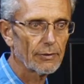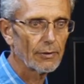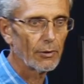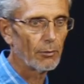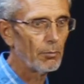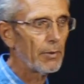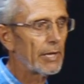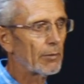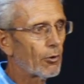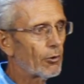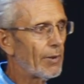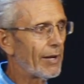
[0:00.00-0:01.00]
many
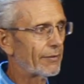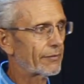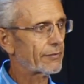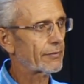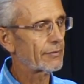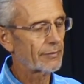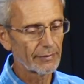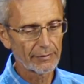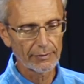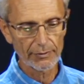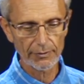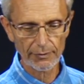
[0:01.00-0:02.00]
more months.
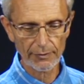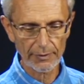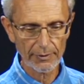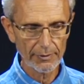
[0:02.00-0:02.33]
You see.